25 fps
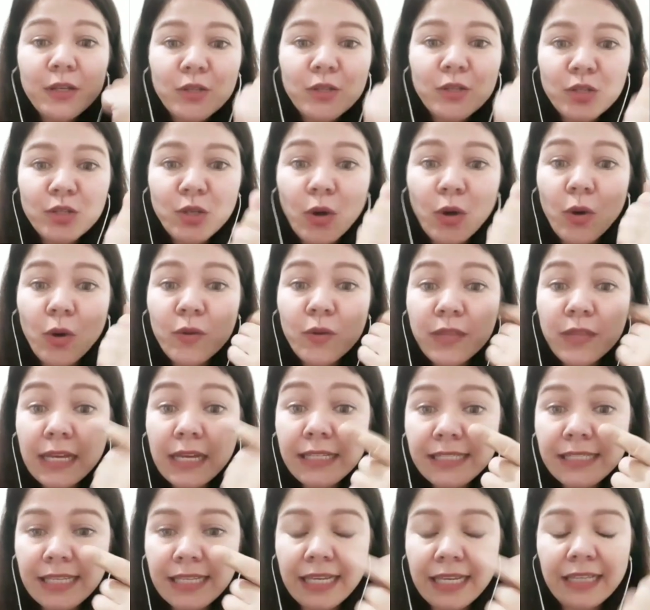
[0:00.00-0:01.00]
So
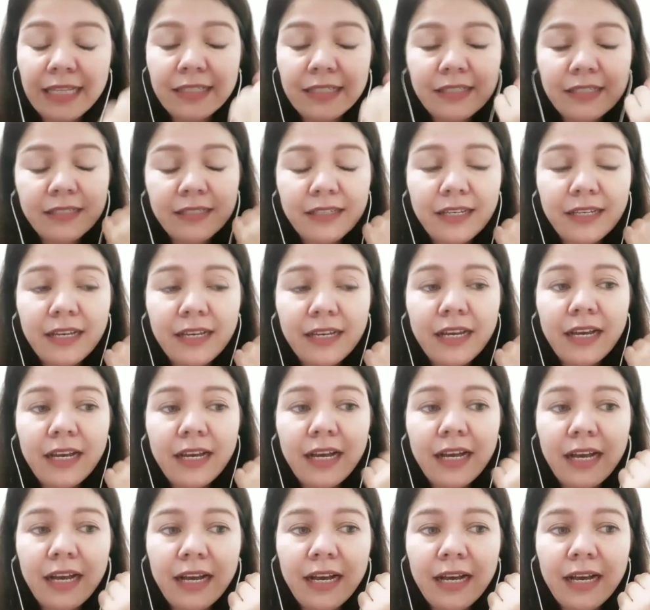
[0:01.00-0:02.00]
that's it.
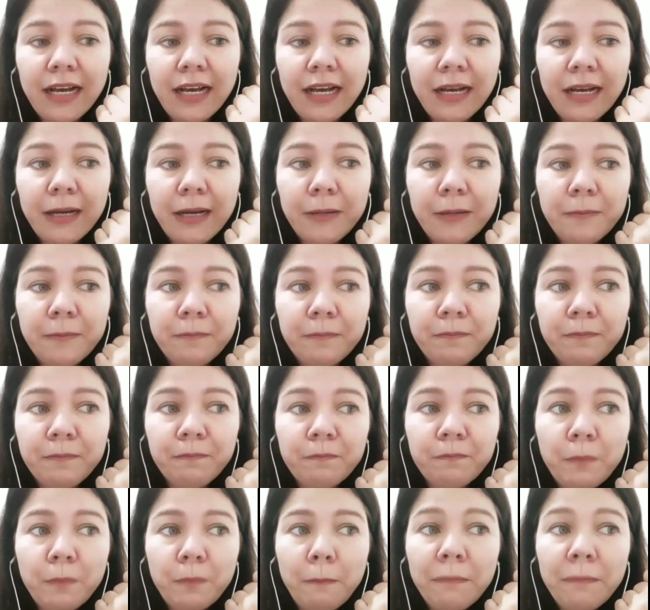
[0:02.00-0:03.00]

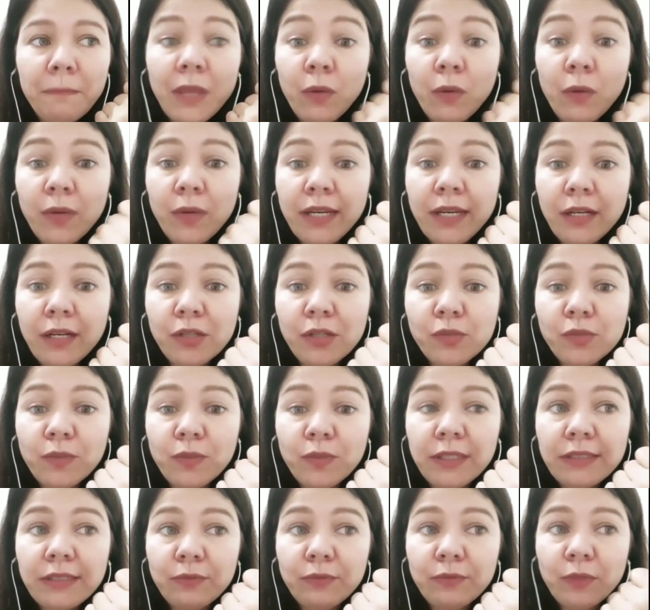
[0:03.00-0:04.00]
What else?
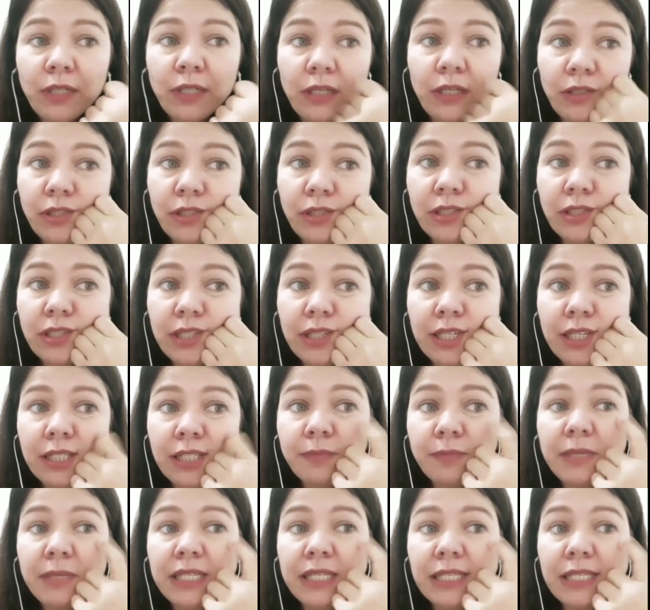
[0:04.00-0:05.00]
What else
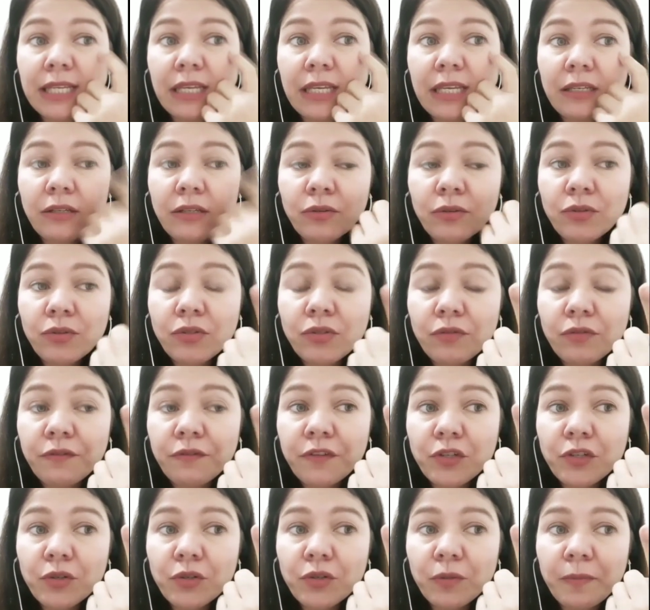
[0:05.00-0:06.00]
is missing? Use the
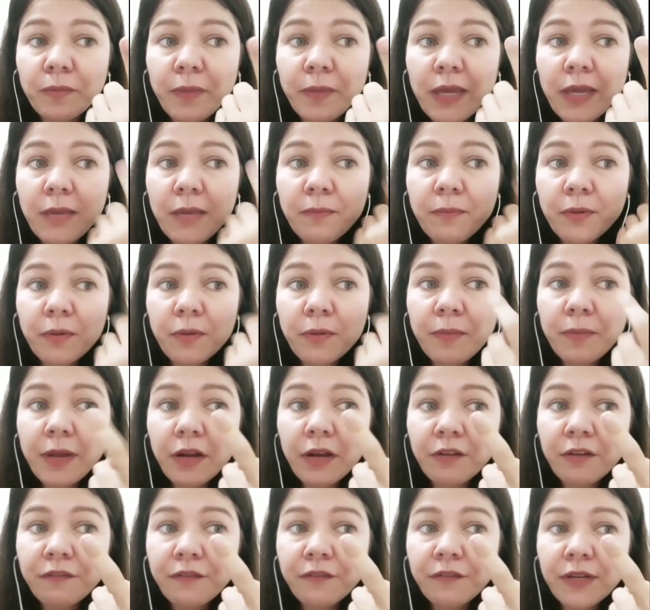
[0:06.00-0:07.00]
official paper,
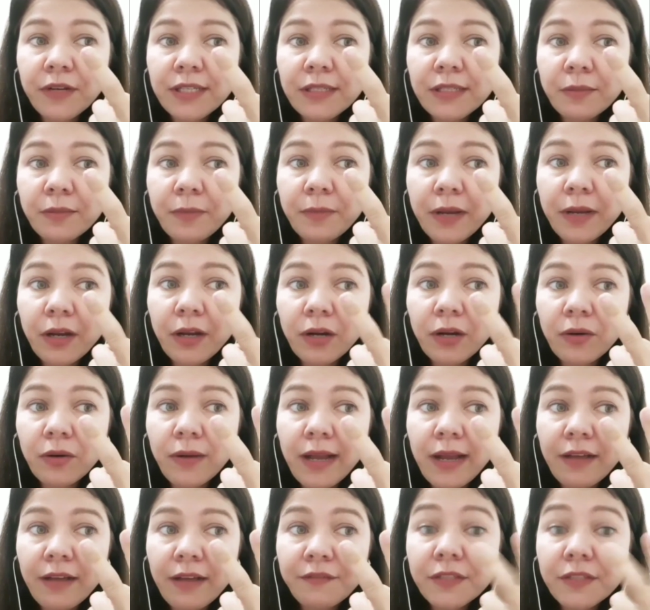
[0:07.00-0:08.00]
paraphrase the
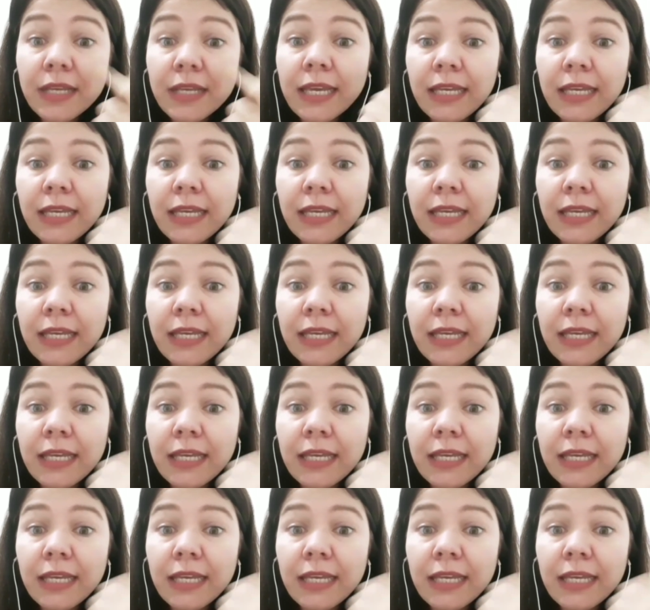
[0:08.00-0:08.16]
paragraphs.